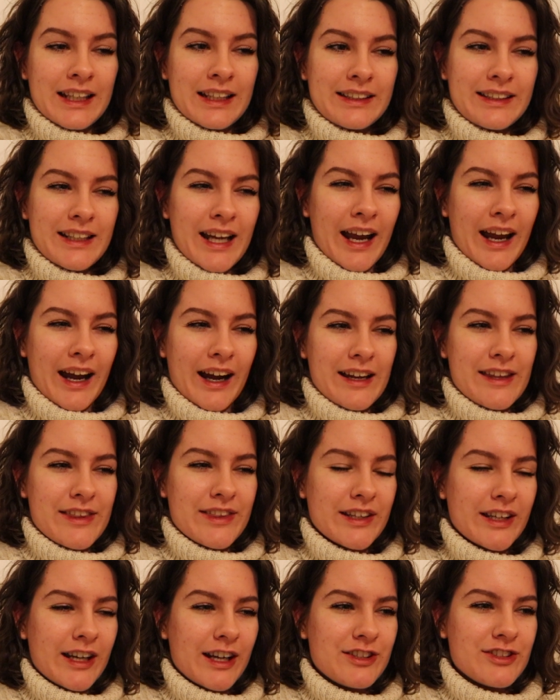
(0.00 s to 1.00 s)
yeah, I
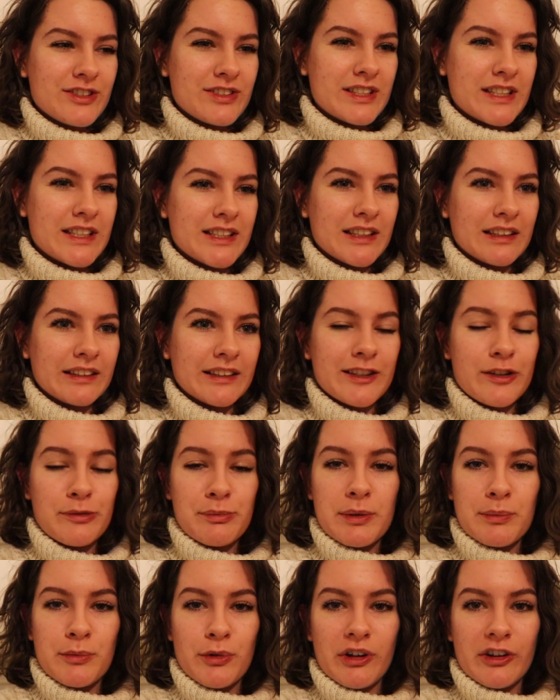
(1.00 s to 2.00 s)
think I just needed a little
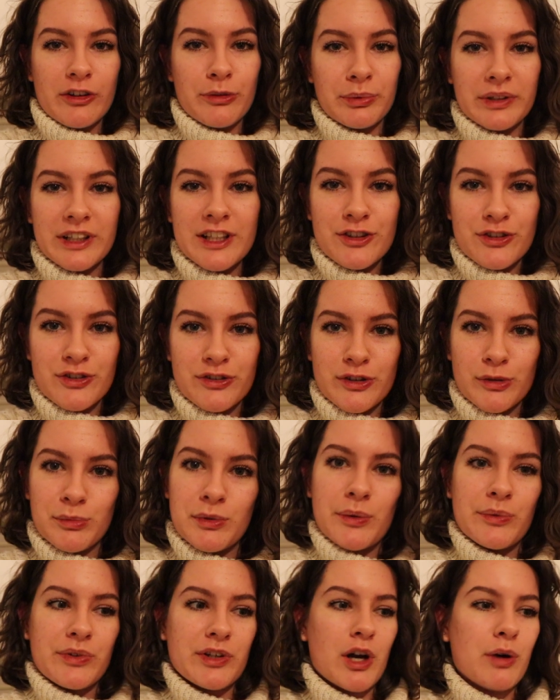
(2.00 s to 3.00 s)
bit more explanation to be
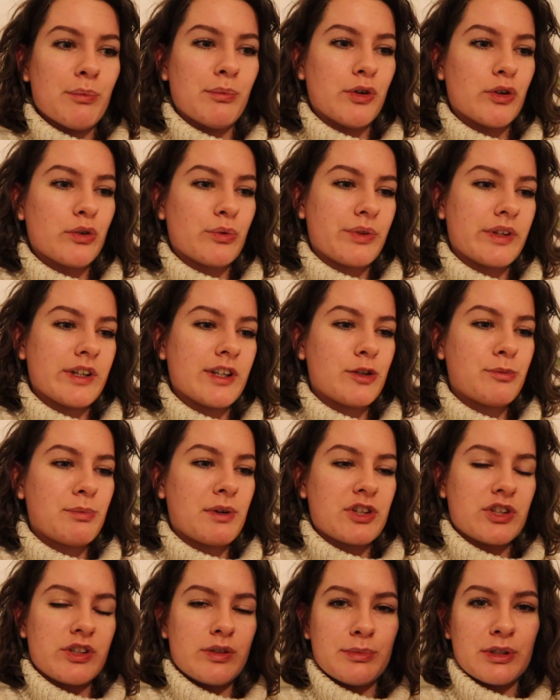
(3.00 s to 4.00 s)
able to get on board with it,
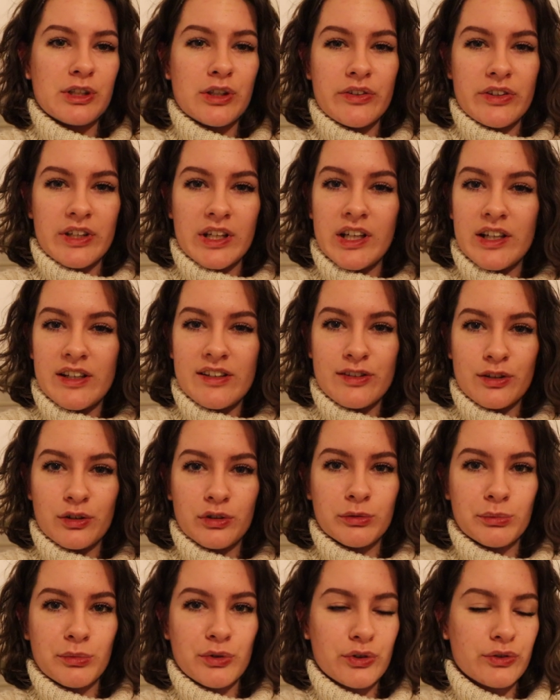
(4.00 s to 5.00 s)
especially because it is
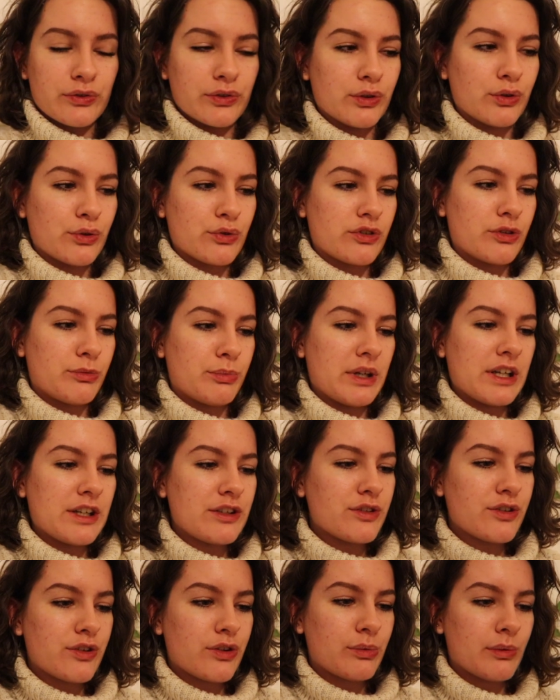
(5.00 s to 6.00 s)
almost 400
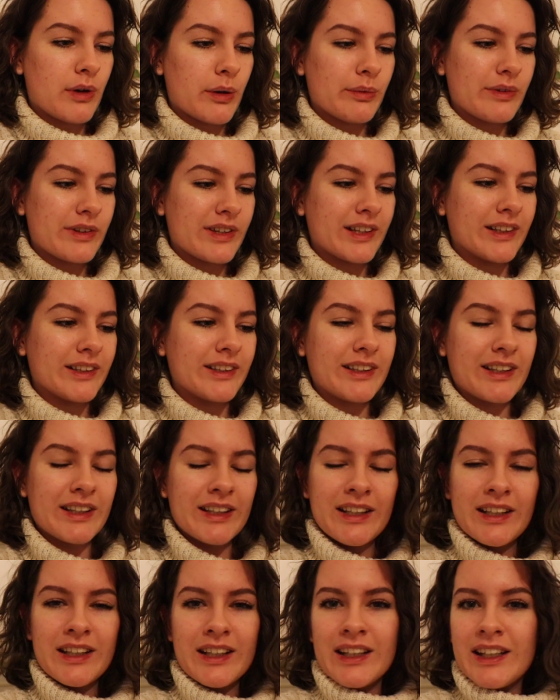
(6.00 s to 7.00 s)
pages, so I was like,
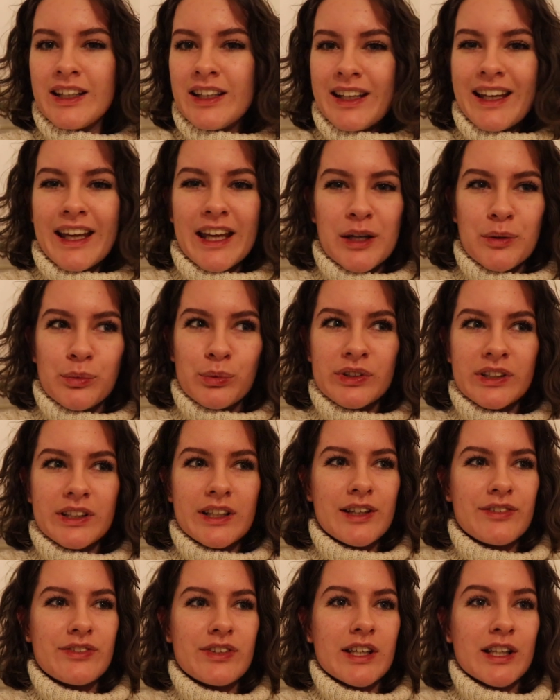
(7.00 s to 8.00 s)
it wouldn't
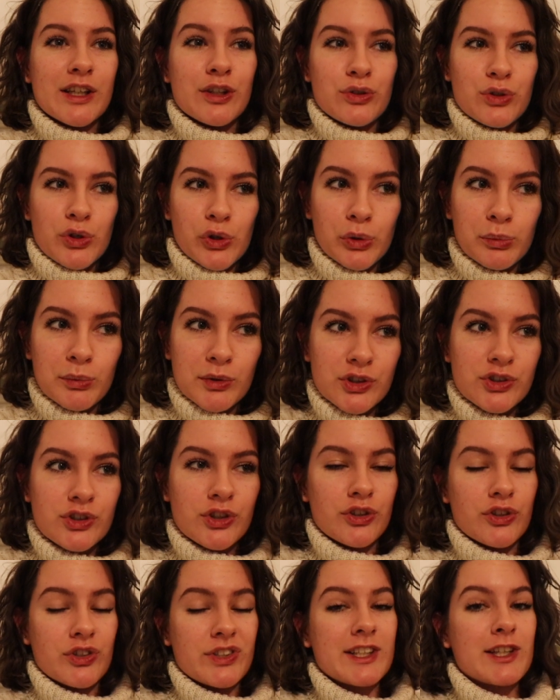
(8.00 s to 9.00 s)
have taken too much
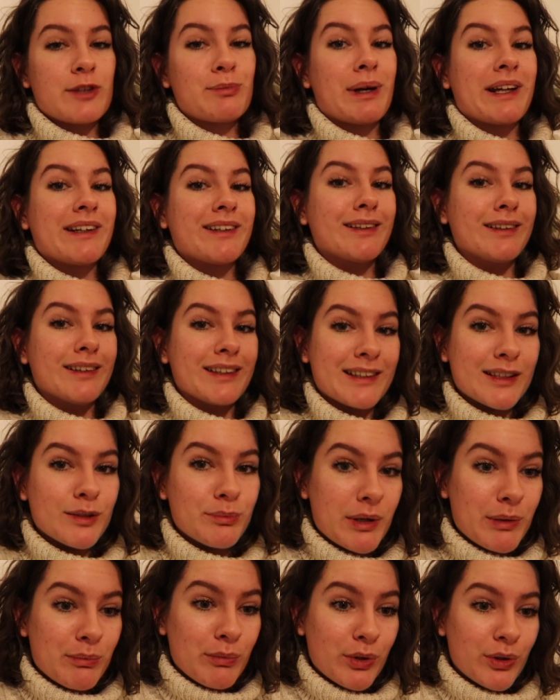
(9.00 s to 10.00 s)
to just expand a little
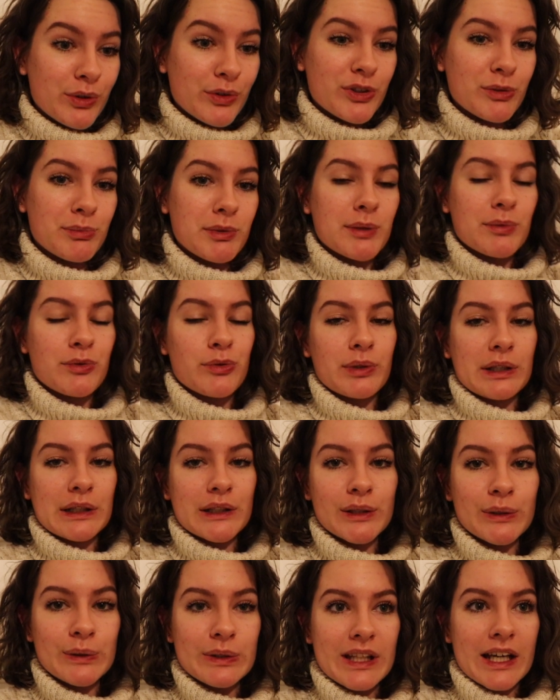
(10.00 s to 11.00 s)
bit more to be able to
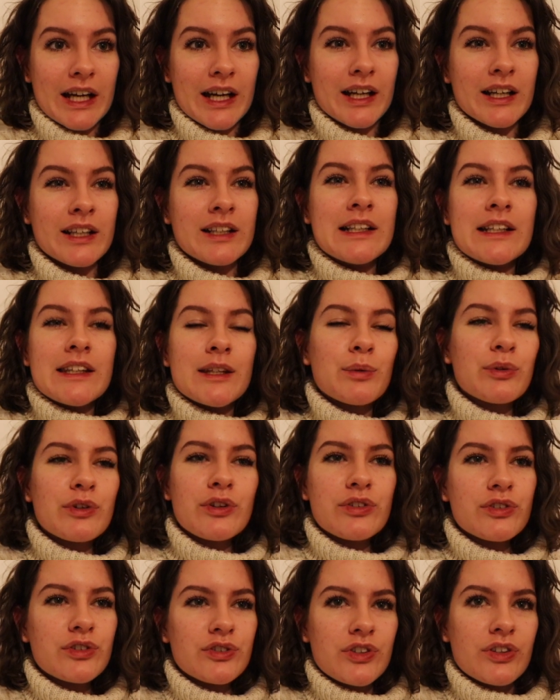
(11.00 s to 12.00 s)
include that. There was
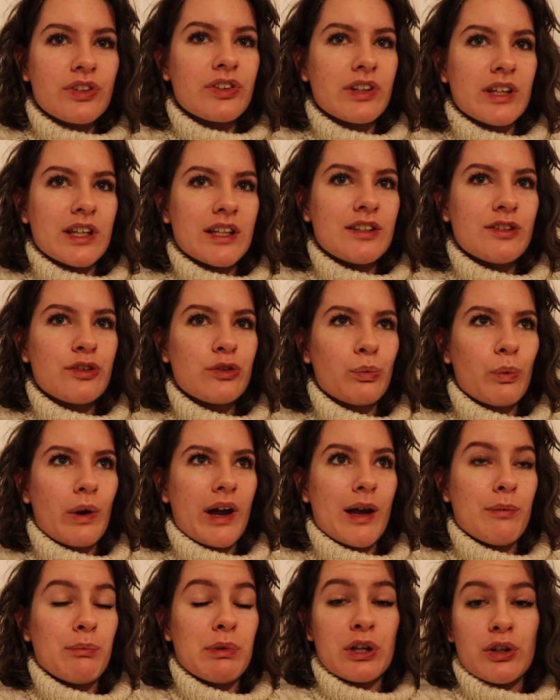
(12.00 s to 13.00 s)
also just scenes
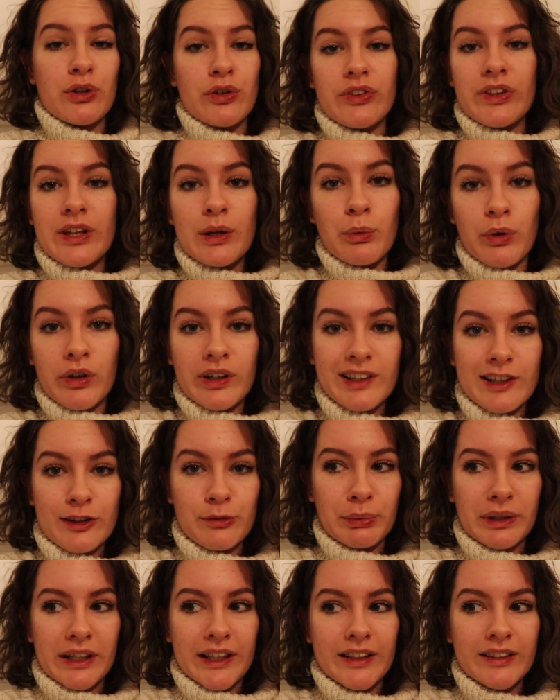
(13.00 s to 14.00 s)
where, because they weren't
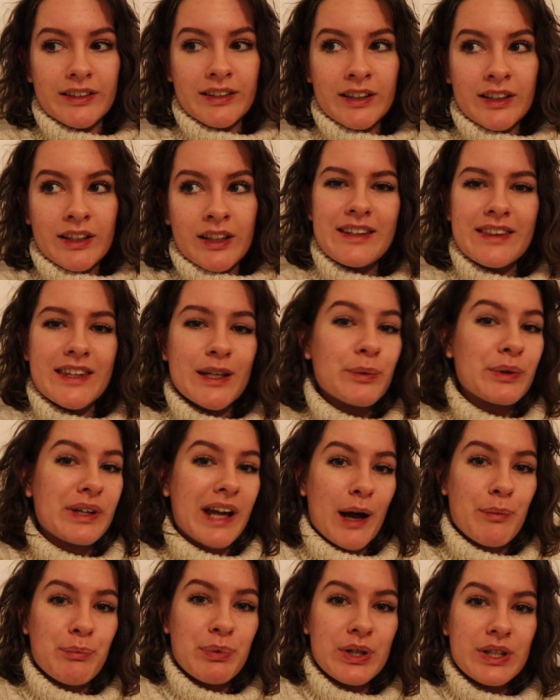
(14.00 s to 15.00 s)
explained, they would
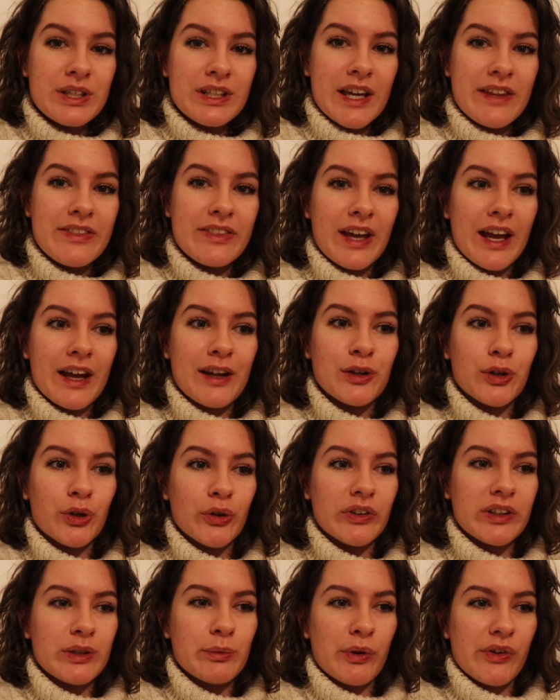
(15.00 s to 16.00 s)
happen, and then
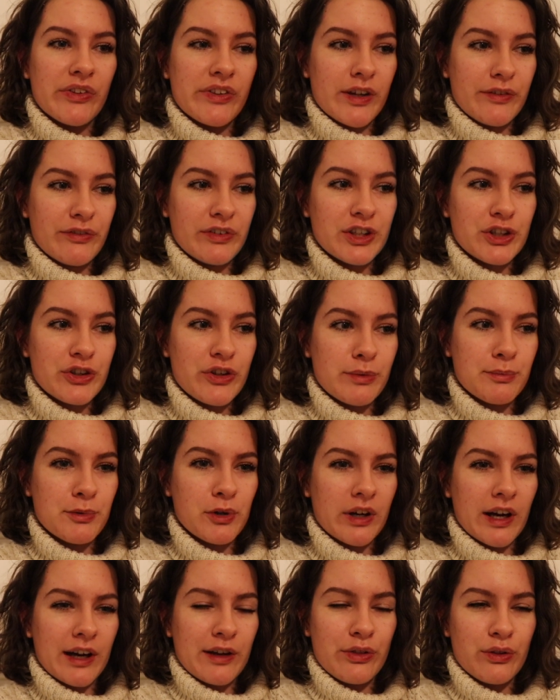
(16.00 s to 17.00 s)
only once I finished the
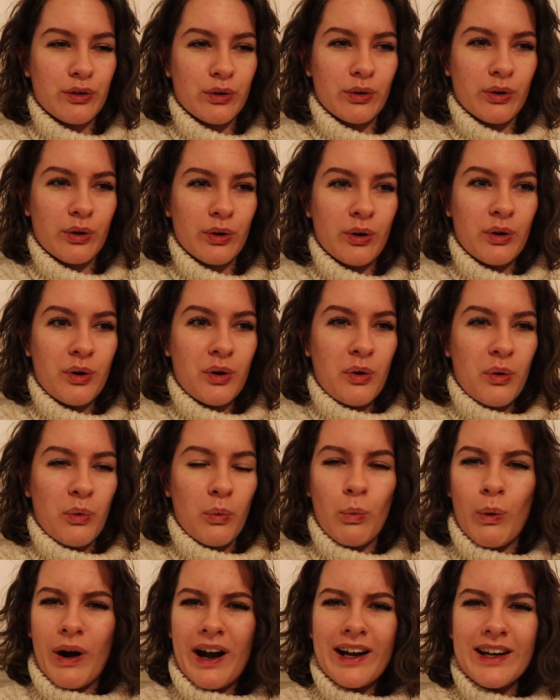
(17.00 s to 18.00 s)
book I thought,
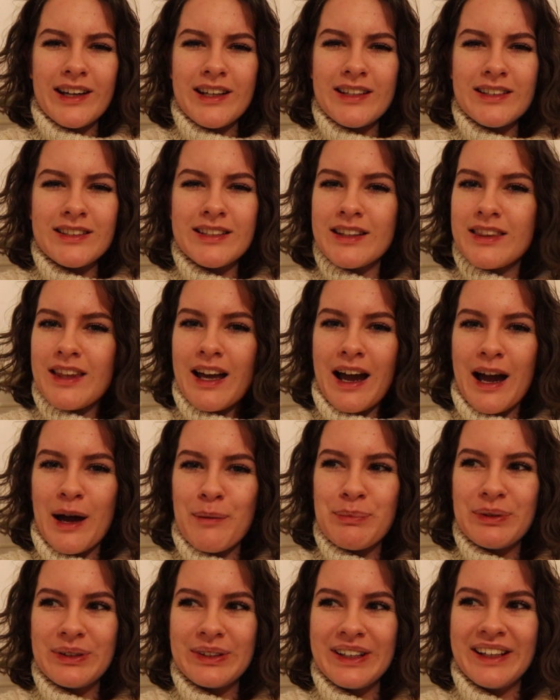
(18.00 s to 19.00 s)
why did that
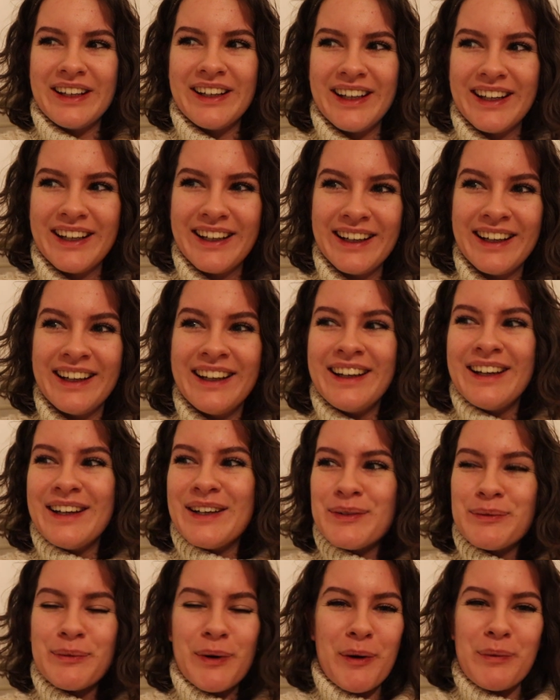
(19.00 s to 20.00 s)
happen?
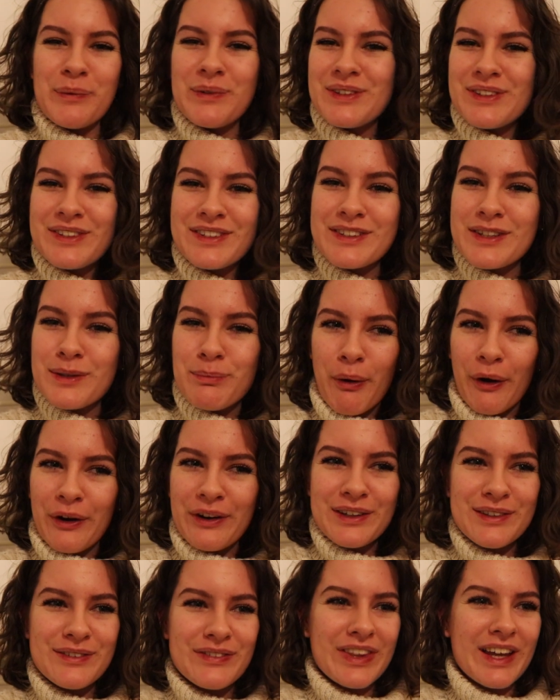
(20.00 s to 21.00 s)
What was the
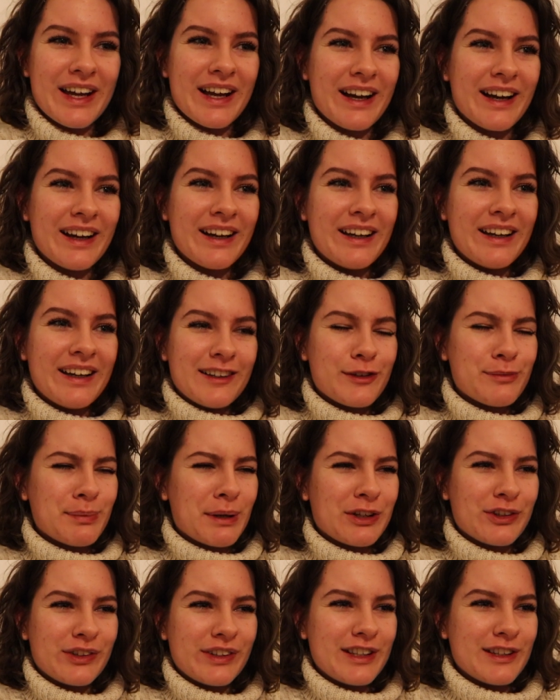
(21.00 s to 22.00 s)
point of that?
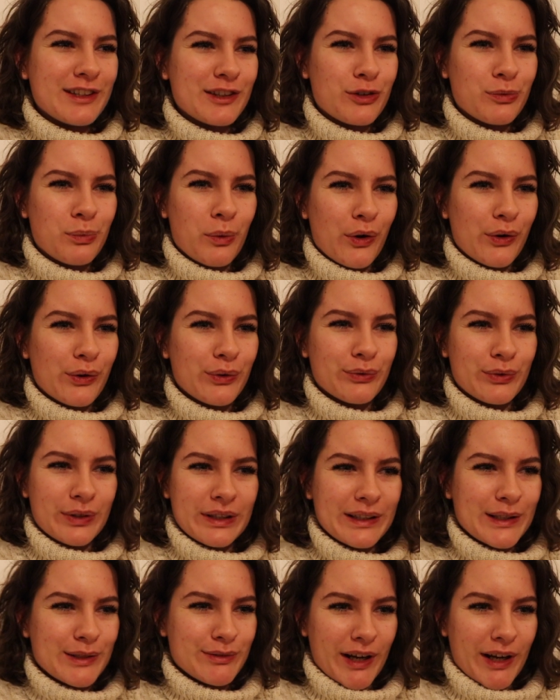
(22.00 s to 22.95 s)
Especially this one really